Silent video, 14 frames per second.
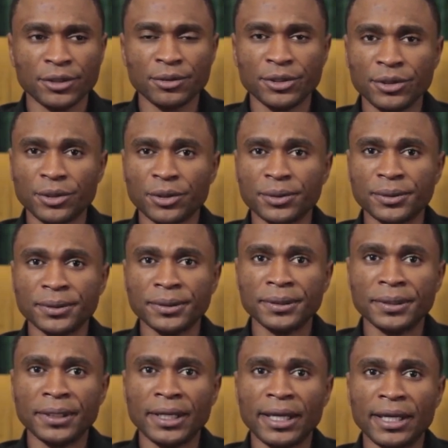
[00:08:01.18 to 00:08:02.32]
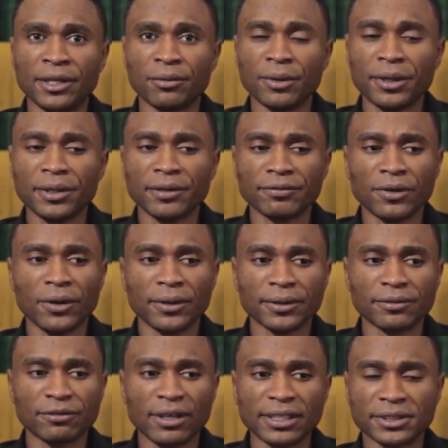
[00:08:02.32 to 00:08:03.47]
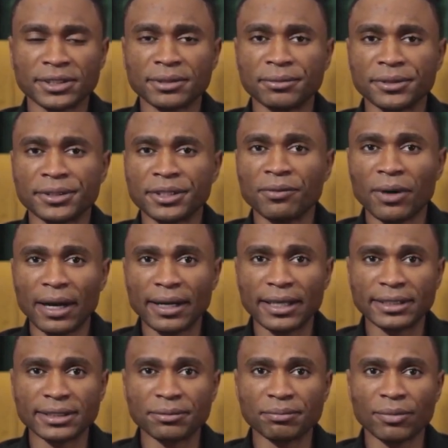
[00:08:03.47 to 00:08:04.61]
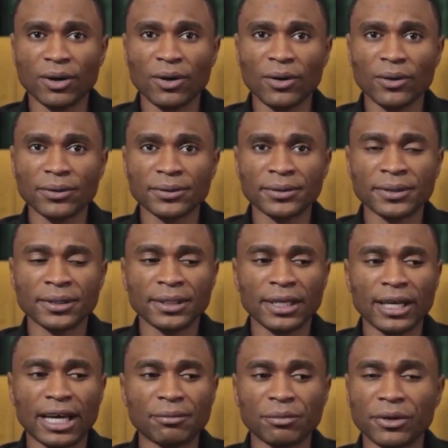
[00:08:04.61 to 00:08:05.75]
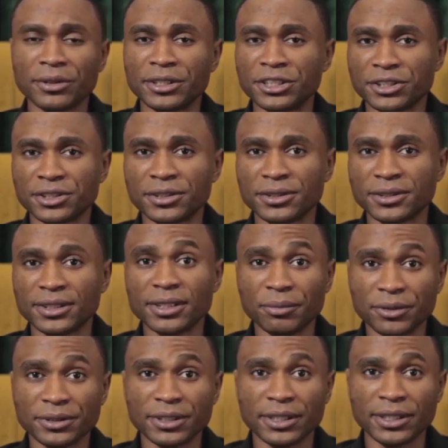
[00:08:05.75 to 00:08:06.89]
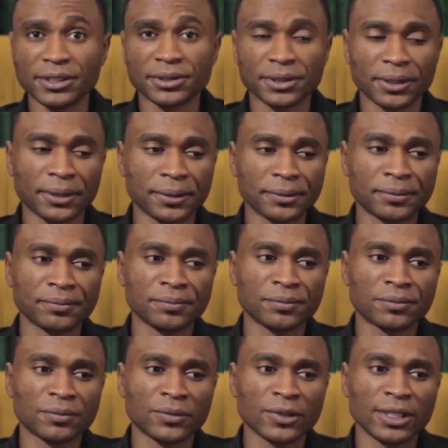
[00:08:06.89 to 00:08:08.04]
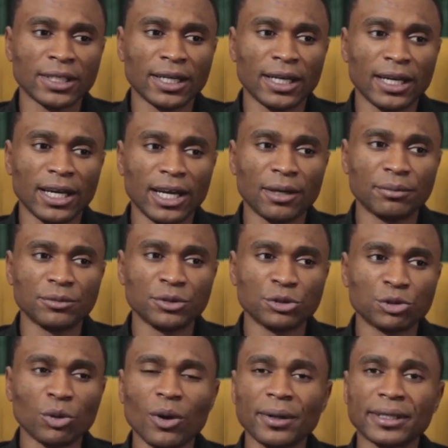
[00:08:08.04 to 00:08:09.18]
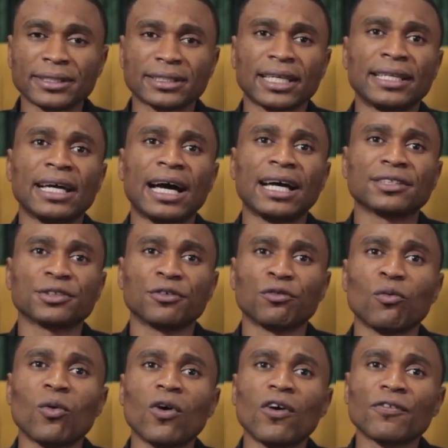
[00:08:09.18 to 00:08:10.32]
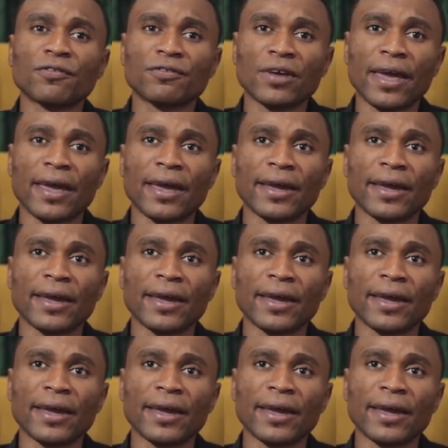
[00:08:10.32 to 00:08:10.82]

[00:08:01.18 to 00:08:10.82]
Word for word: You know, in the word of God, 1 Timothy 1:18, Paul admonished Timothy, his son, to understand the art of warfare